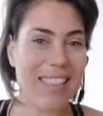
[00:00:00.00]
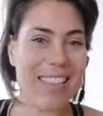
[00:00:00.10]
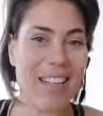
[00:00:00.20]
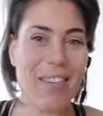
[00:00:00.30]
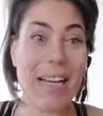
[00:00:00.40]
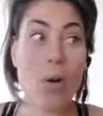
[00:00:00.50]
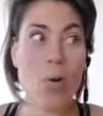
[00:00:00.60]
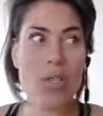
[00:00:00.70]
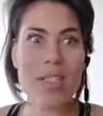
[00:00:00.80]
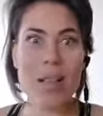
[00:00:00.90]
You know, that
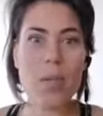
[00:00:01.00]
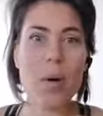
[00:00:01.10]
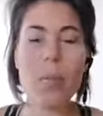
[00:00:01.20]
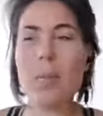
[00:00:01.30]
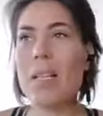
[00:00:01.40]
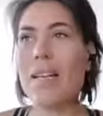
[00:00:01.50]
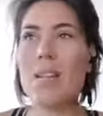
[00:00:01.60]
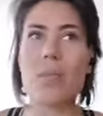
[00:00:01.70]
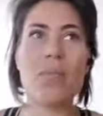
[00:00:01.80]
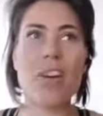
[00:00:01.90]
causes other problems like
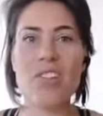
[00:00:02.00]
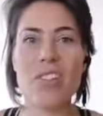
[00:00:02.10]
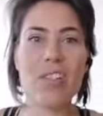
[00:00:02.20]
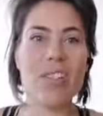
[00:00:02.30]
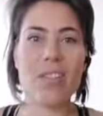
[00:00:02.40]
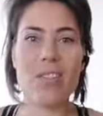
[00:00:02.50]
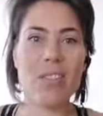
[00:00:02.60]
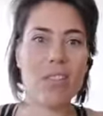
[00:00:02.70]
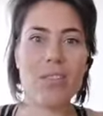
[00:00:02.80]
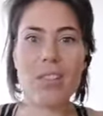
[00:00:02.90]
depression, etc.,
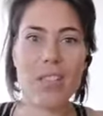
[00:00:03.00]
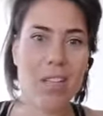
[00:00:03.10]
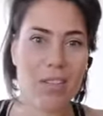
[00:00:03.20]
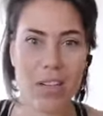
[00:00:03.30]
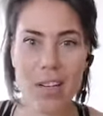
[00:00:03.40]
etc., etc.